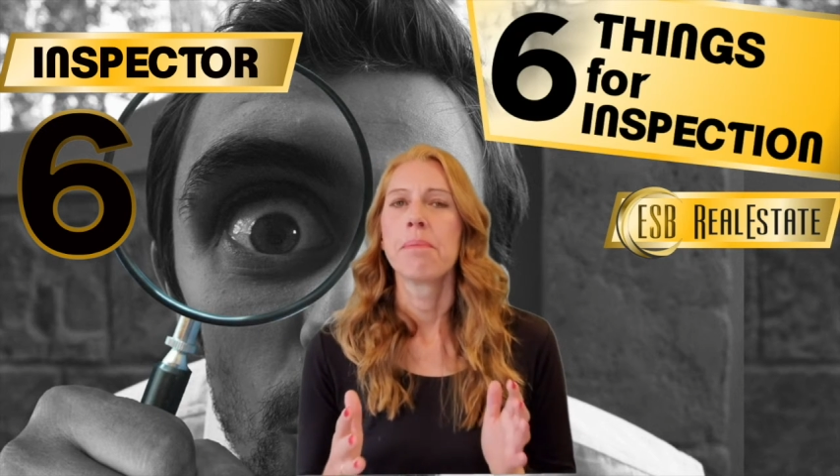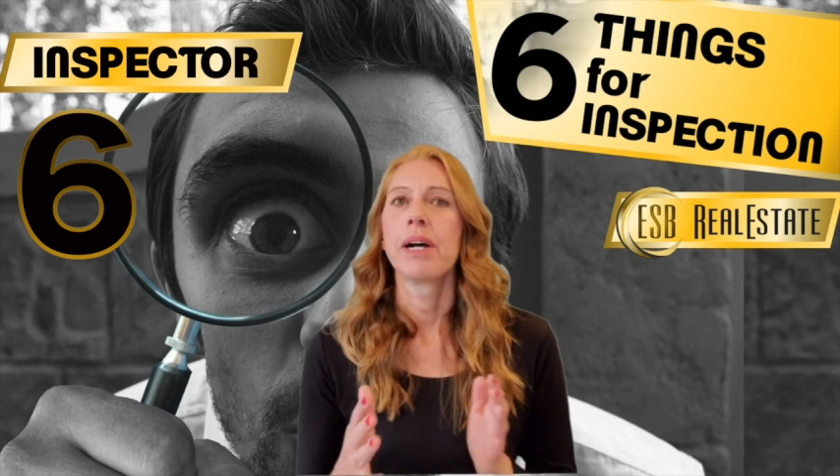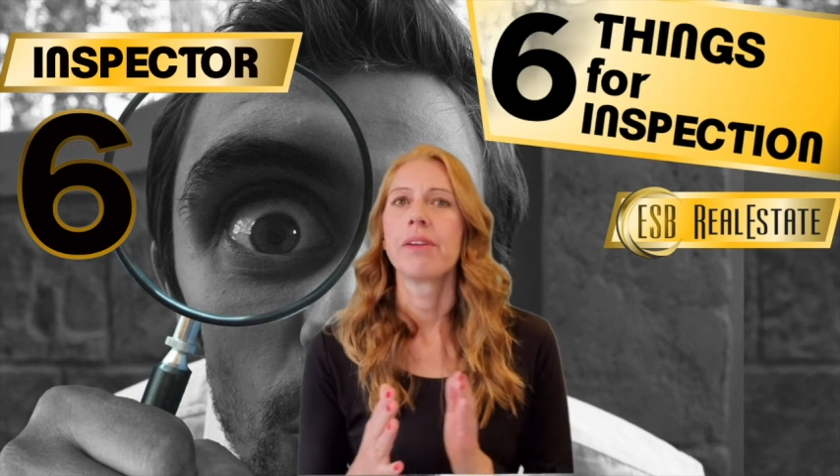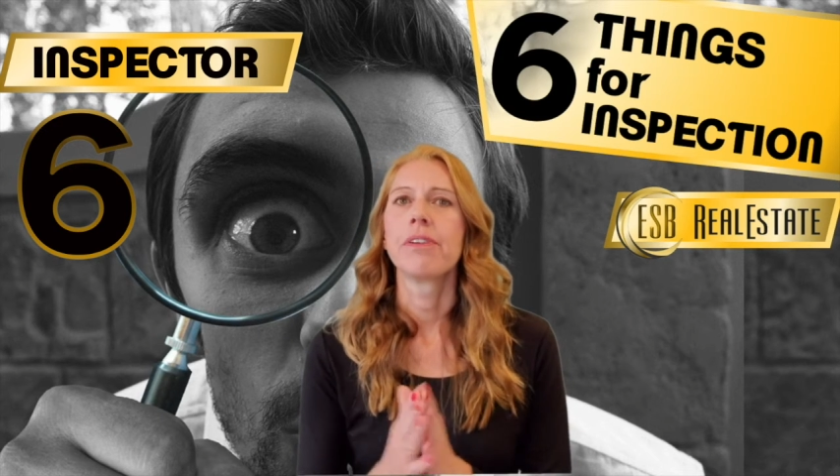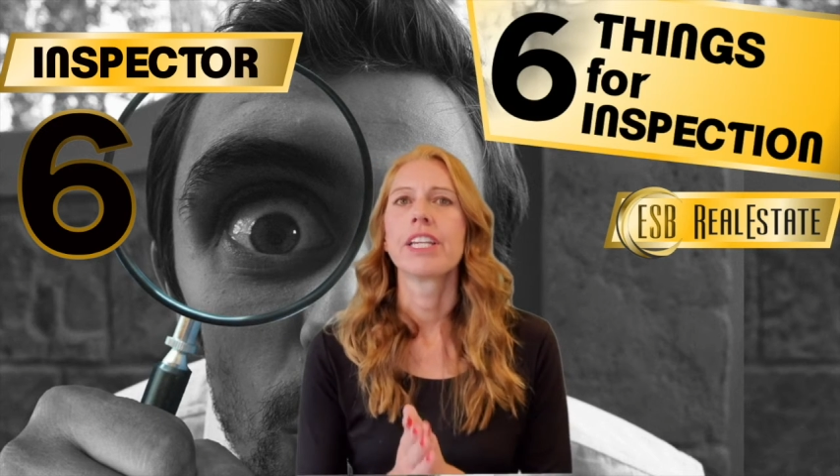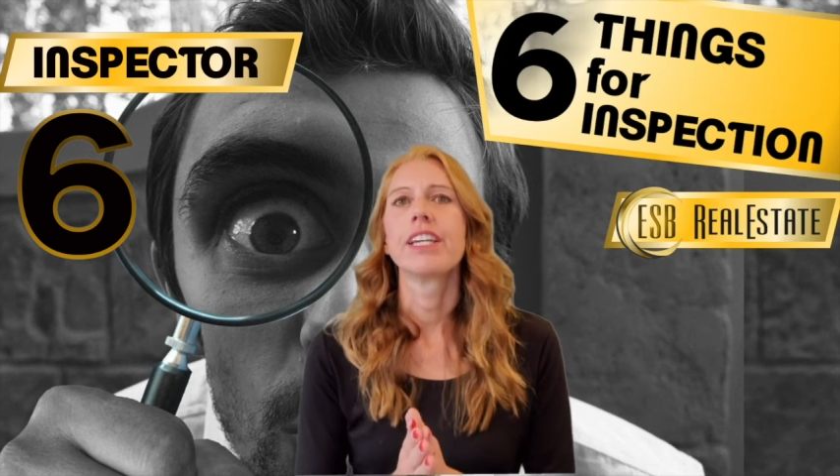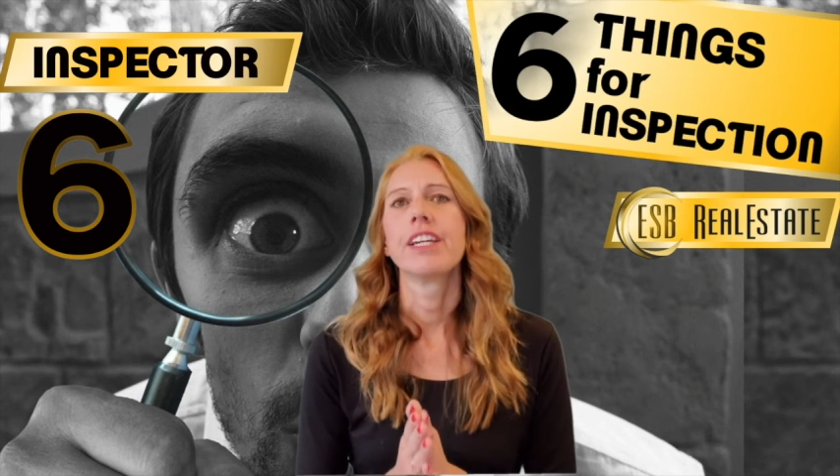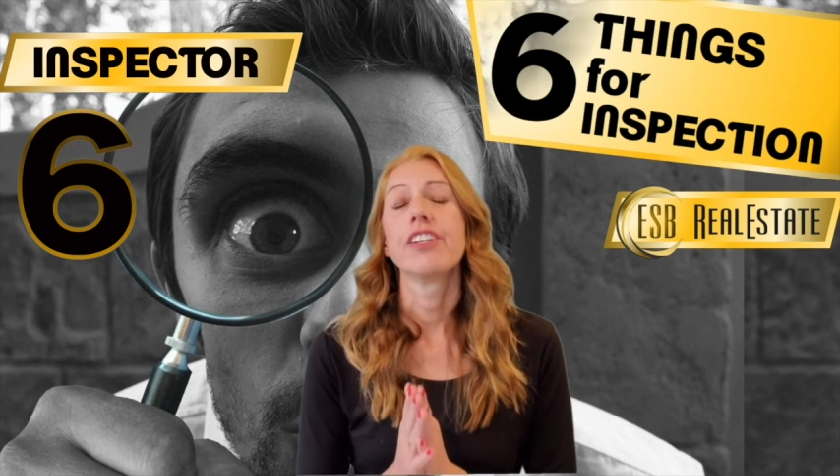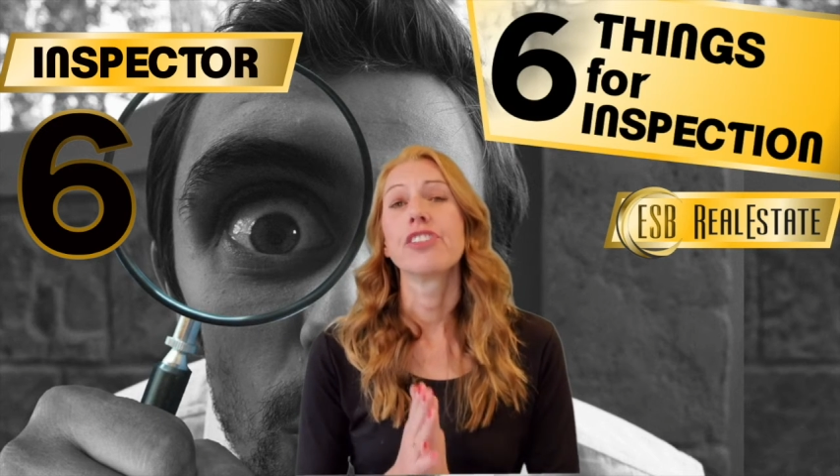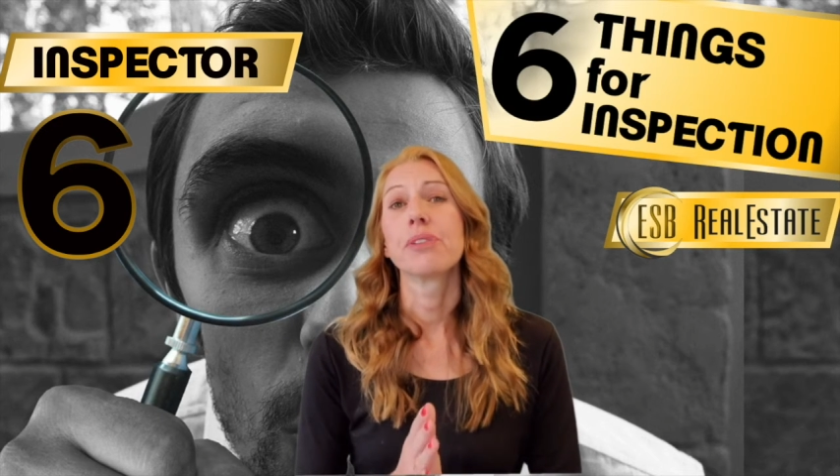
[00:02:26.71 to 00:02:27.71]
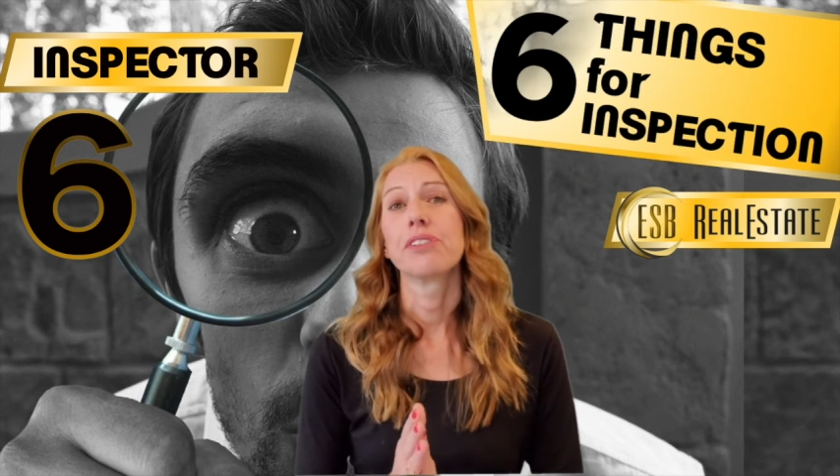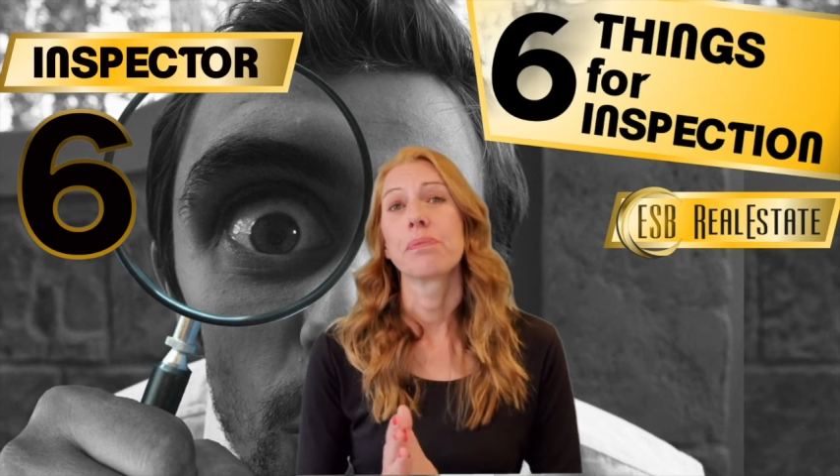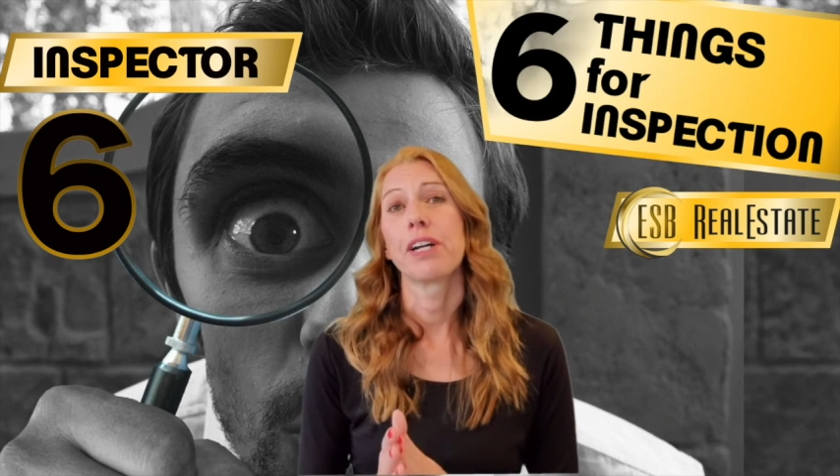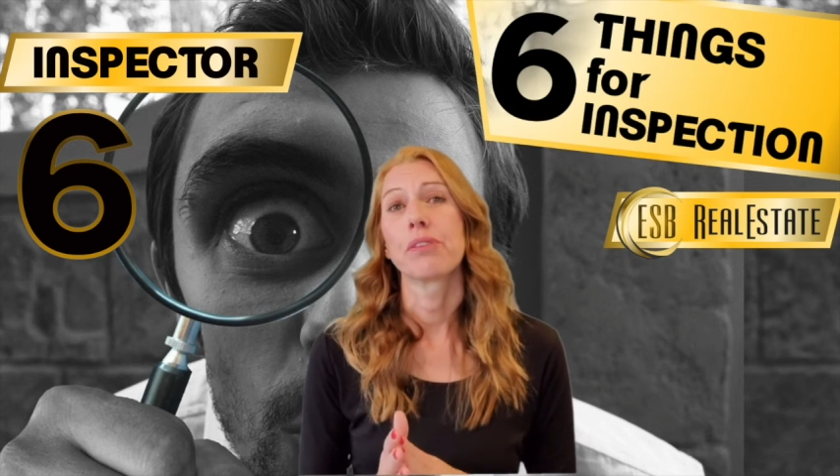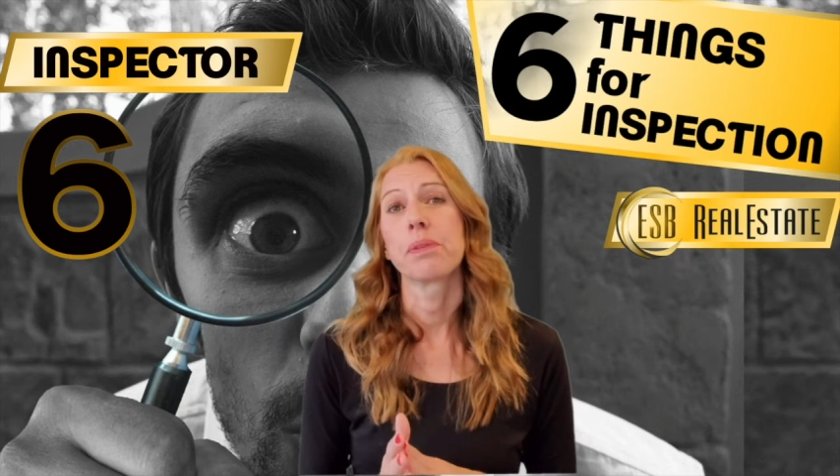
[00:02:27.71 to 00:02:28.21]
but really it is your
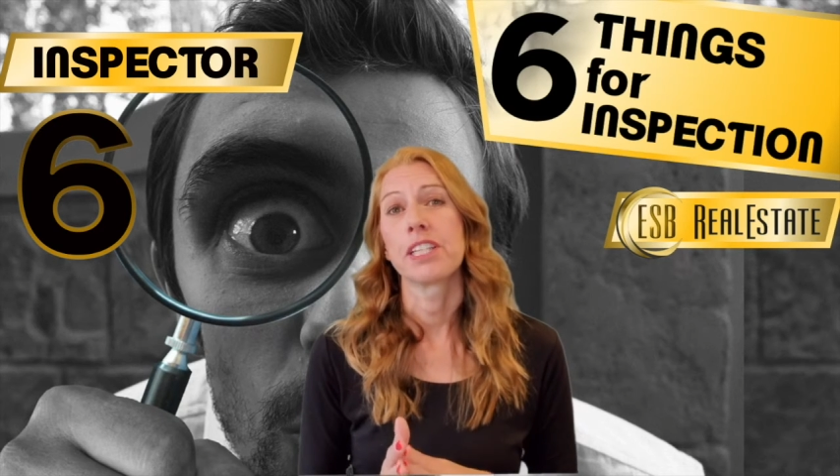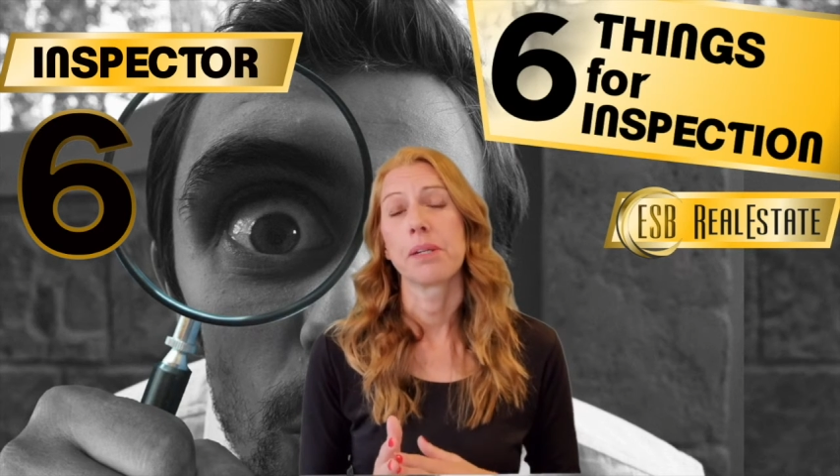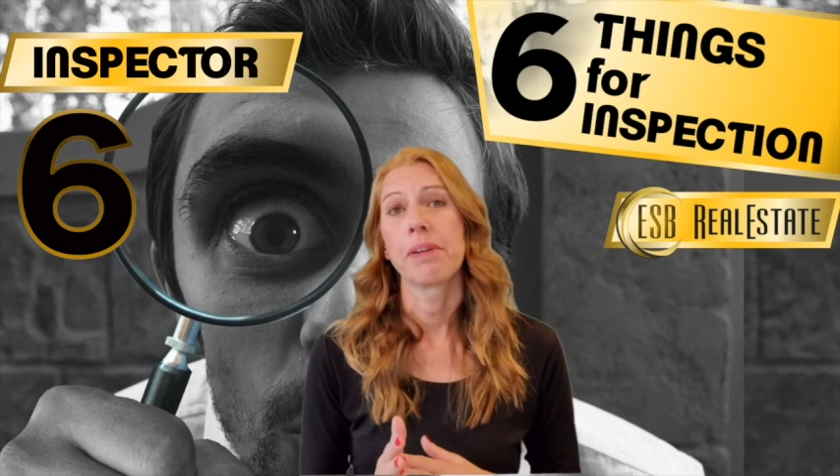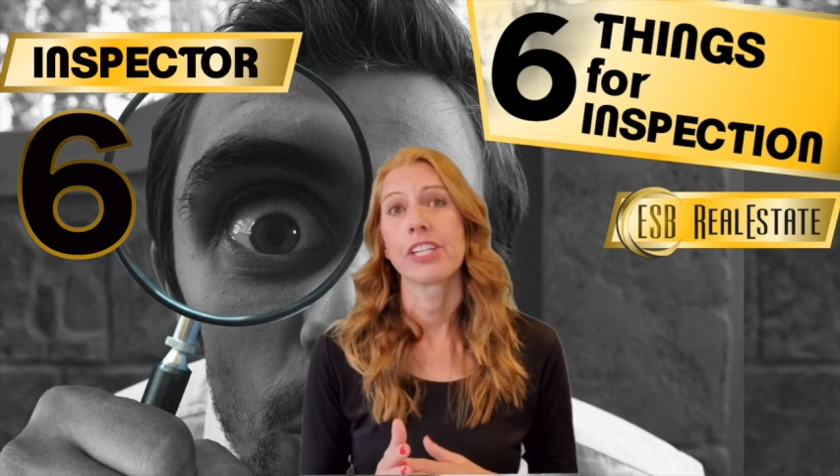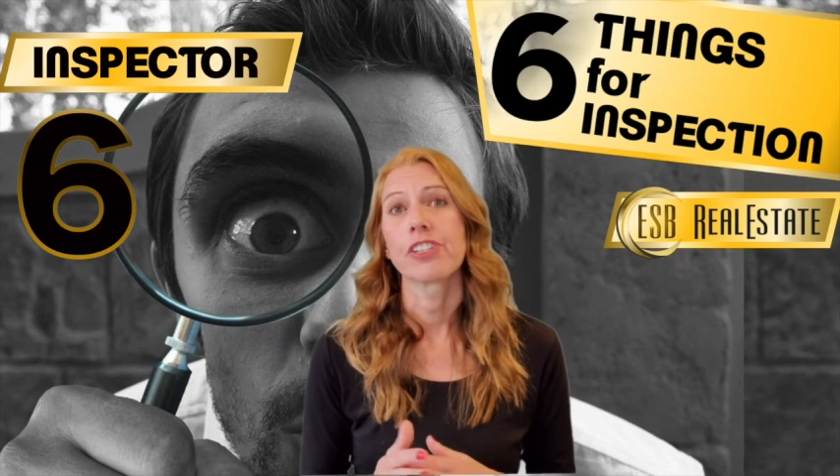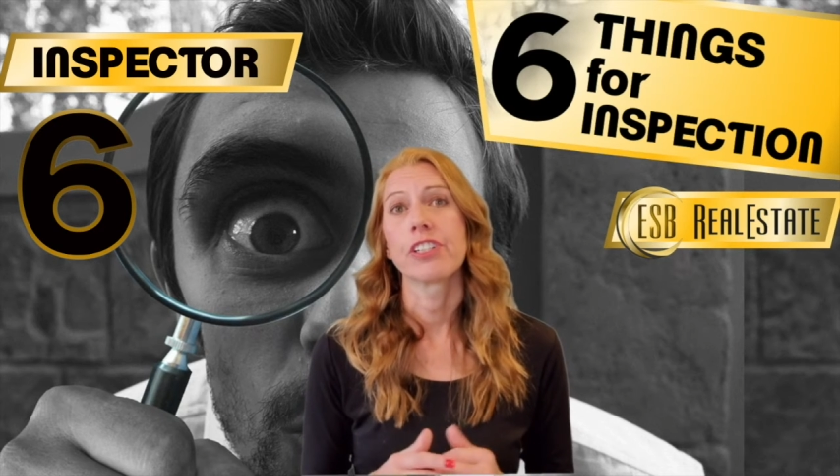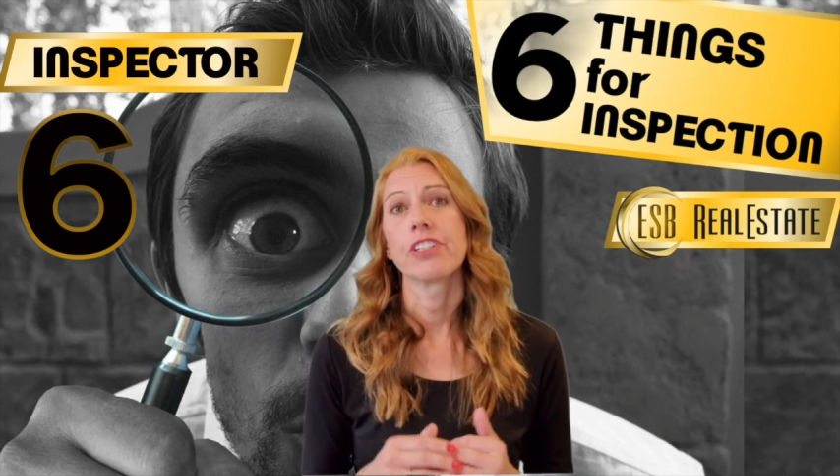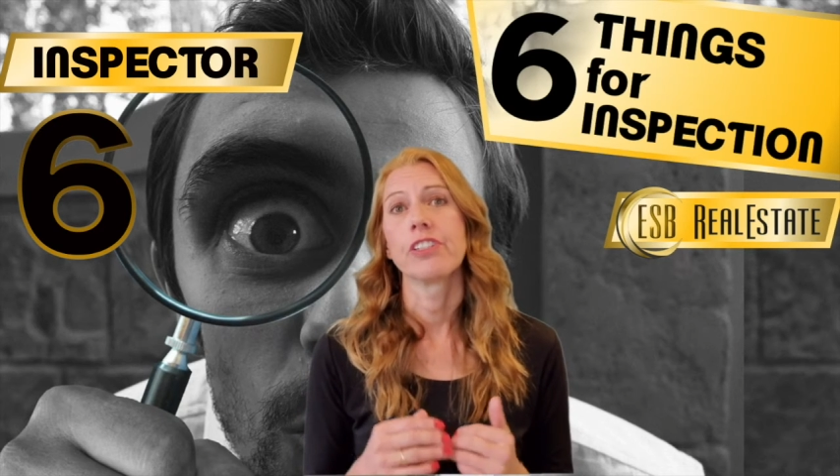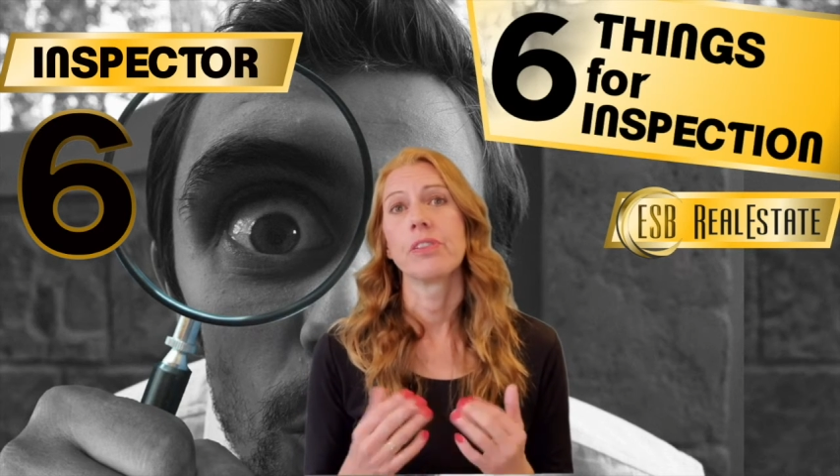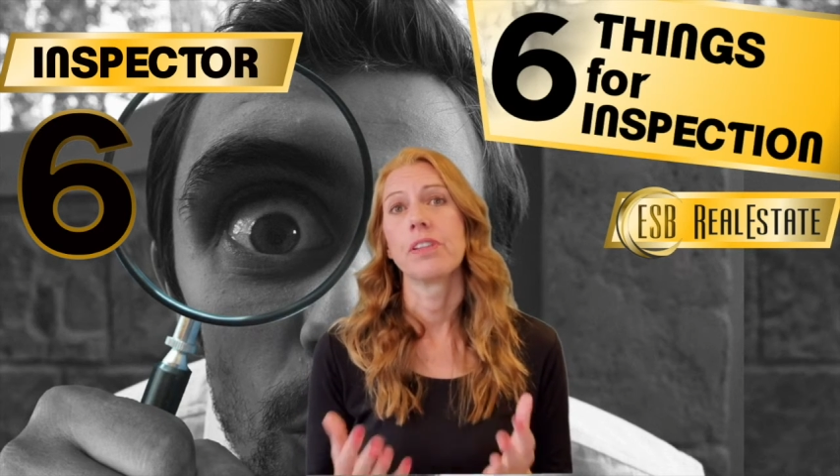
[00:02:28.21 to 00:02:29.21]
responsibility to make sure you